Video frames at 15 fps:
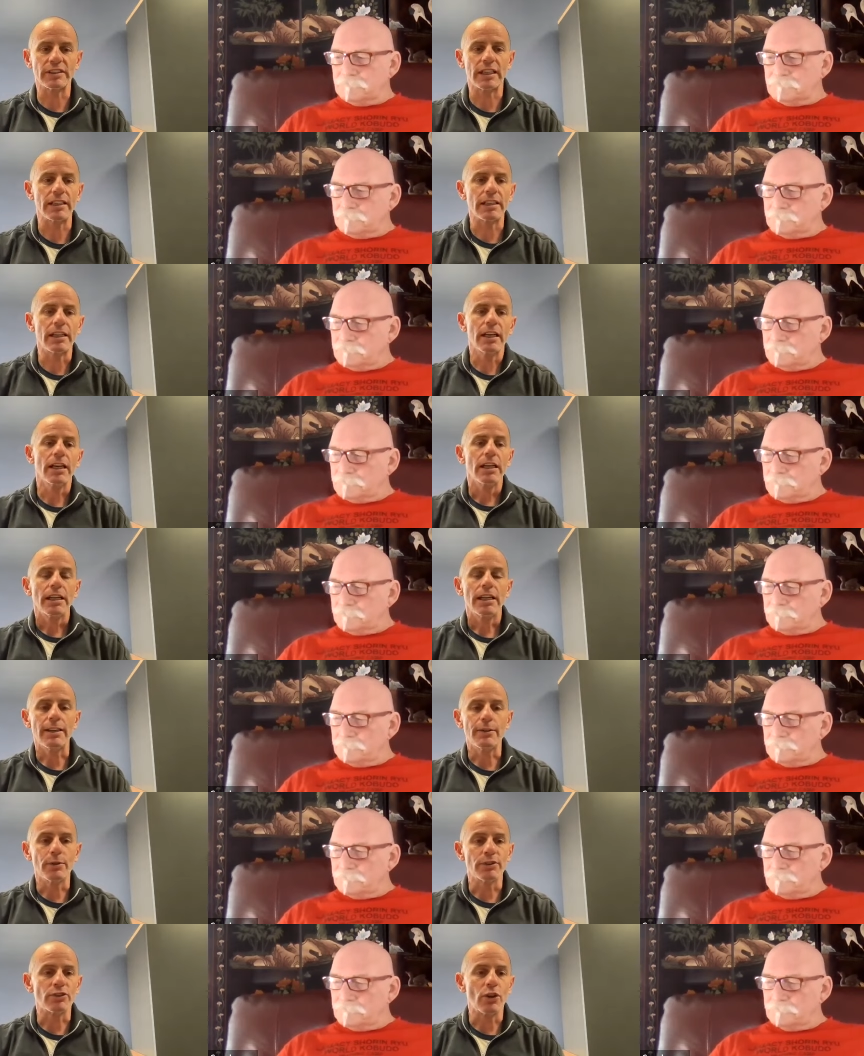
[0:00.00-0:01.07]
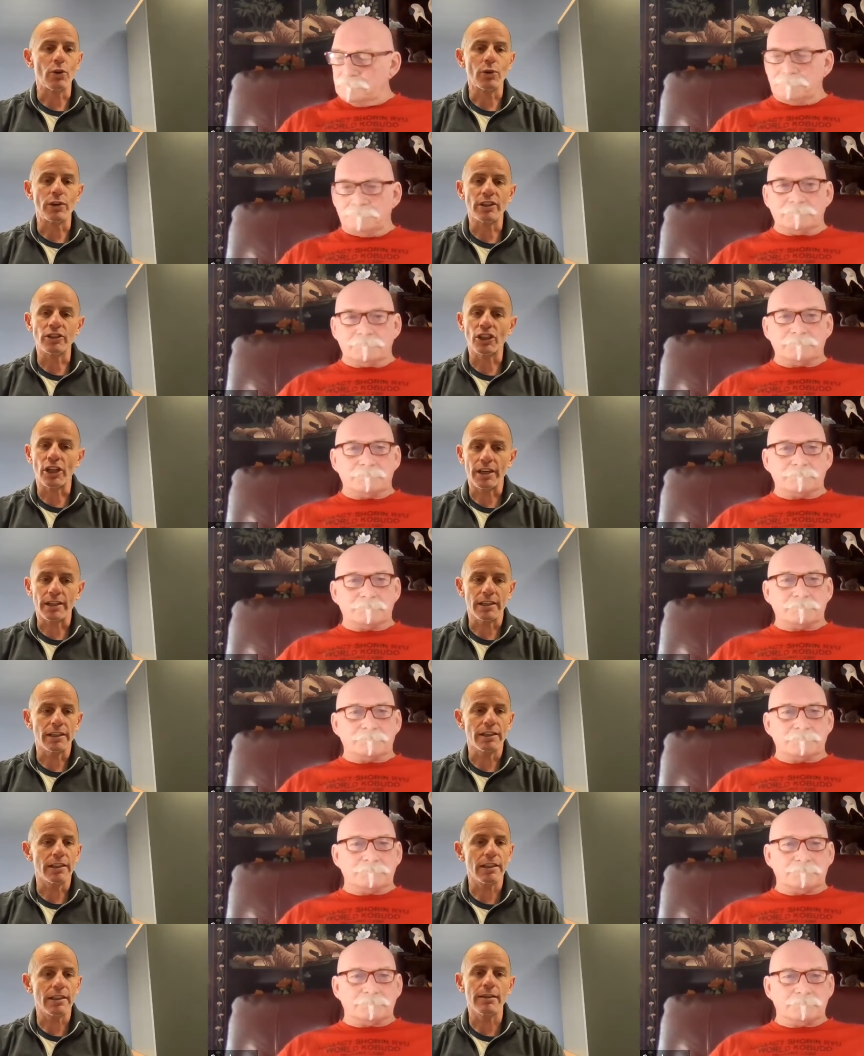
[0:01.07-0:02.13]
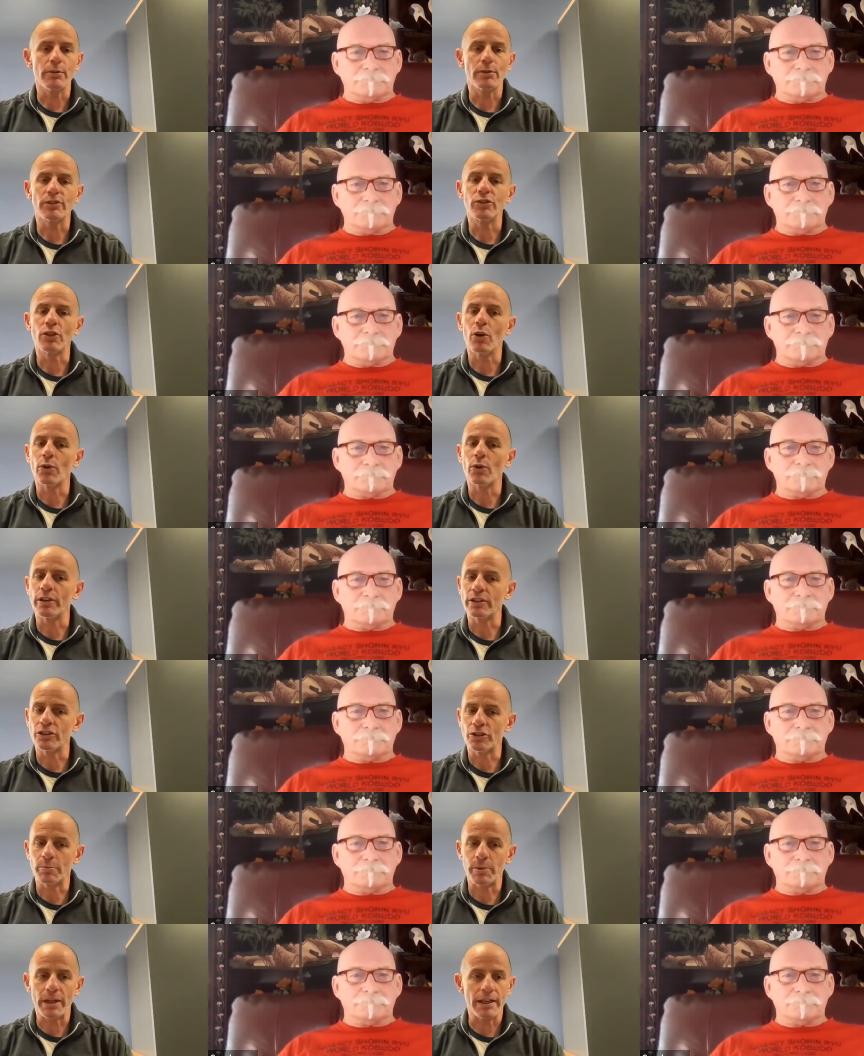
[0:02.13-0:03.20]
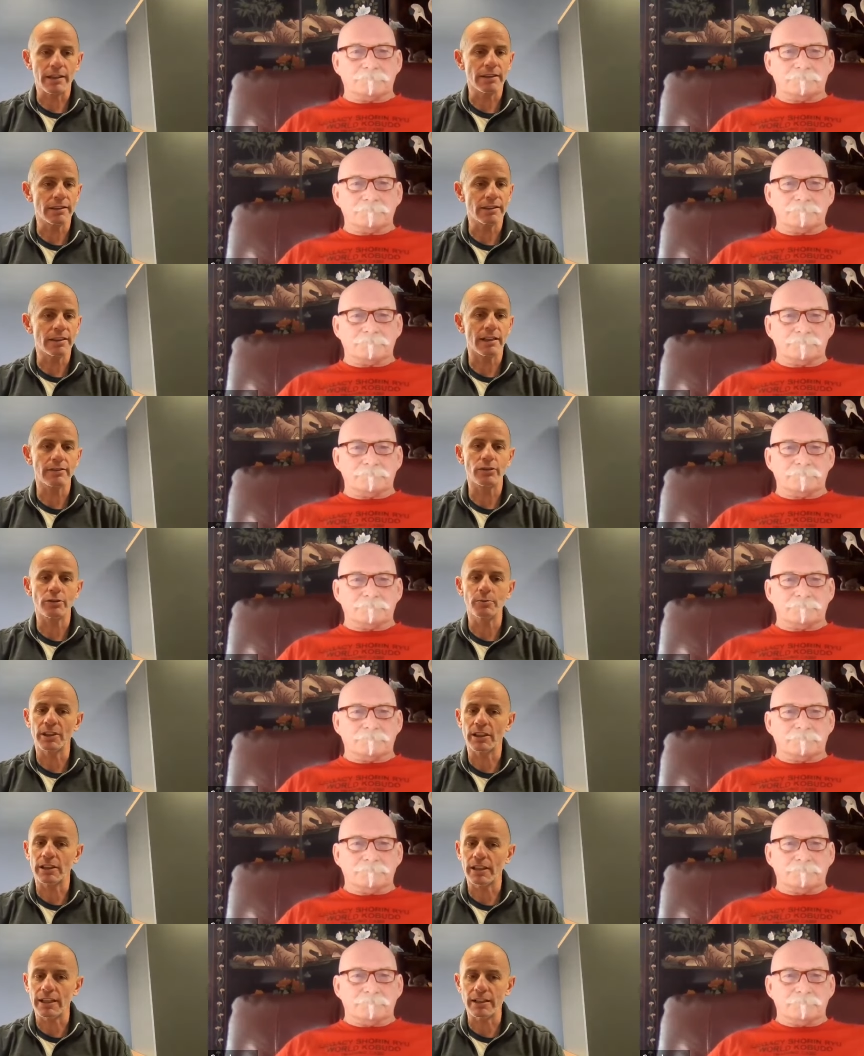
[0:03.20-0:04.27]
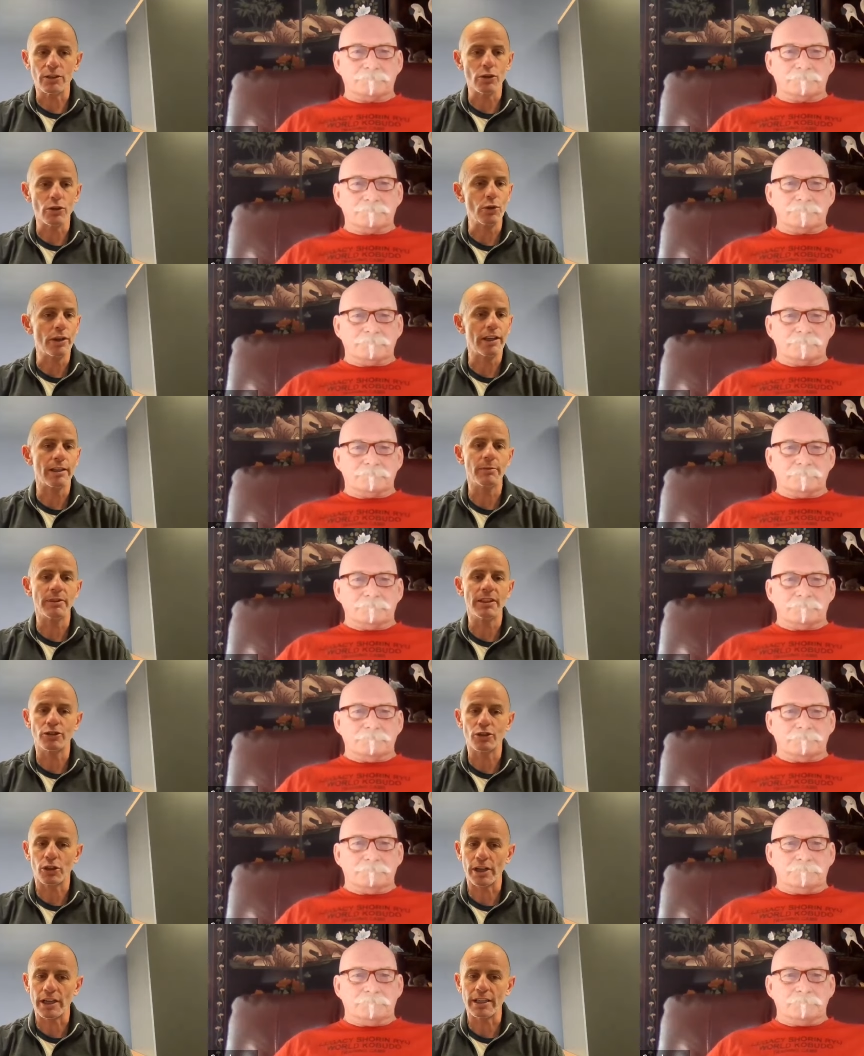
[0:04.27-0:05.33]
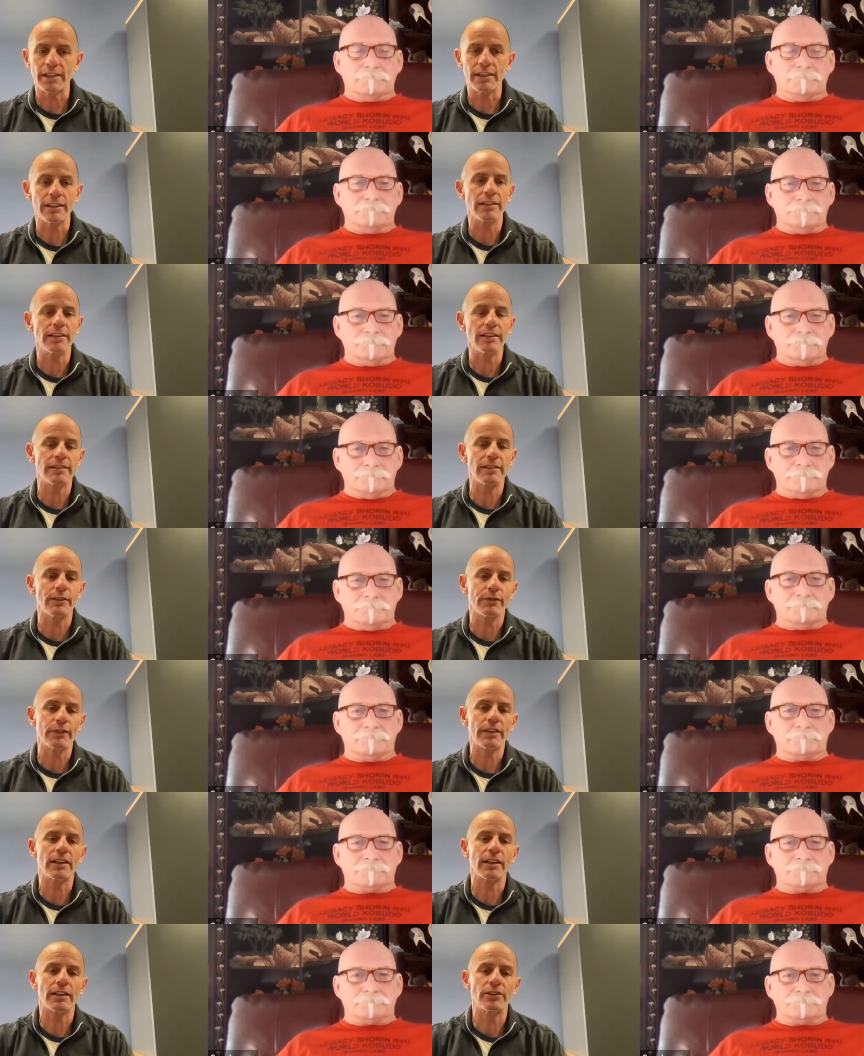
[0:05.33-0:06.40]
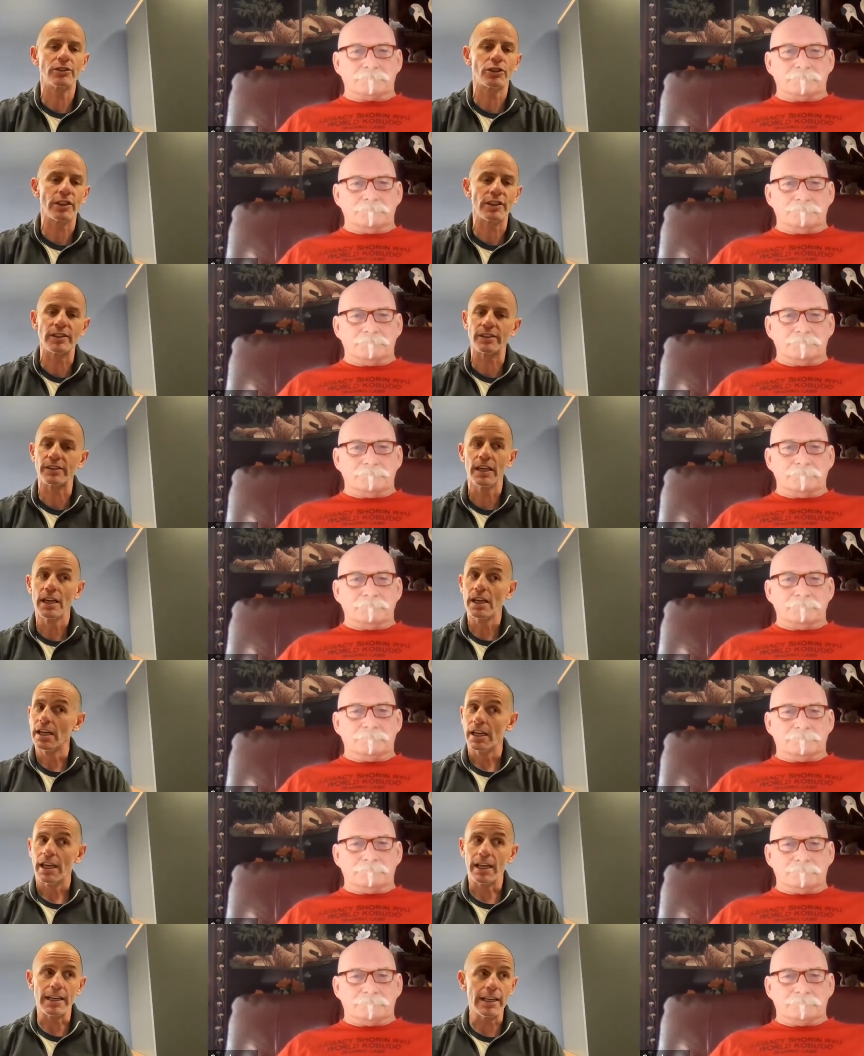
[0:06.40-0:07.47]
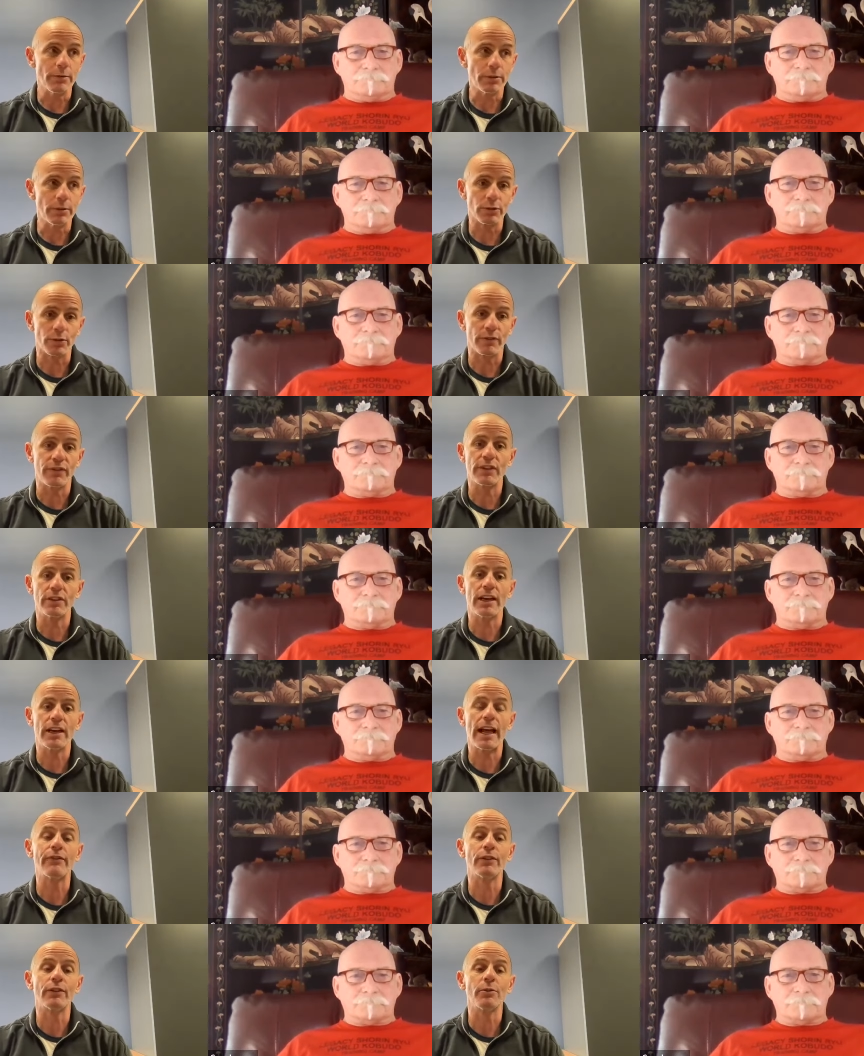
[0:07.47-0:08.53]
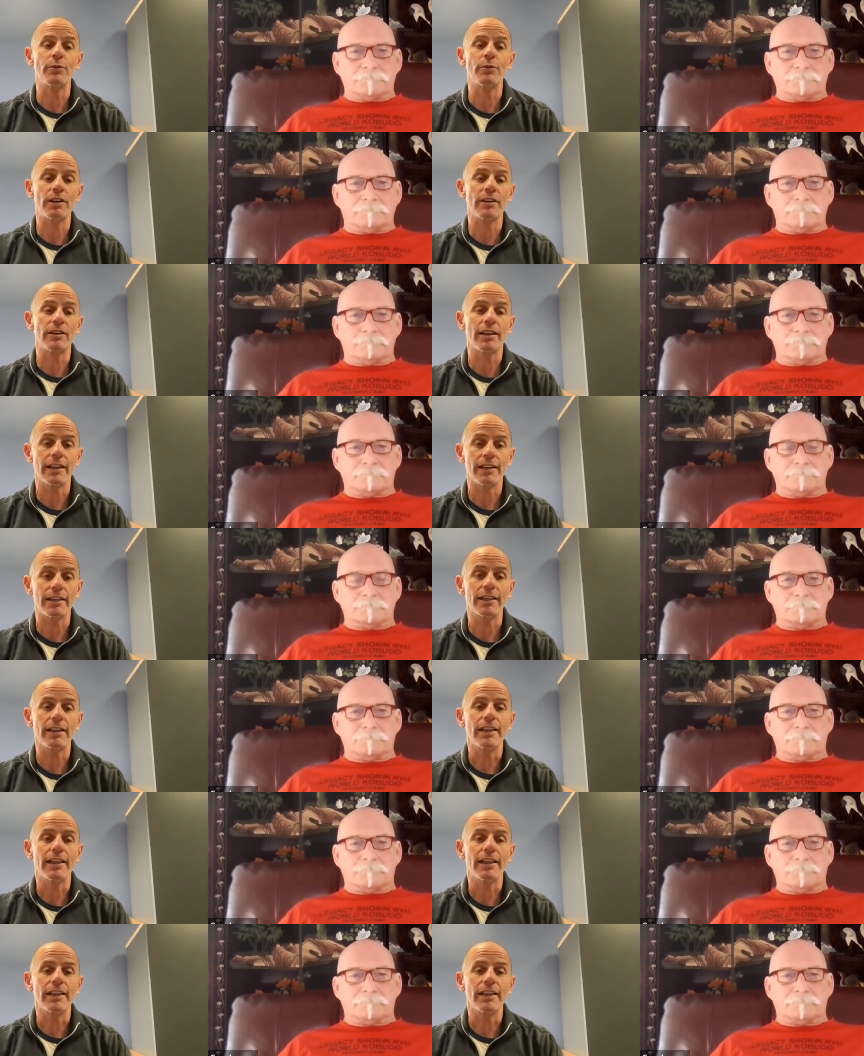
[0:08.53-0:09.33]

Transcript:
Speaker 1: that he was known in China and he was known in Japan. The Satsuma clan knew him. He trained in these different countries and he was revered everywhere that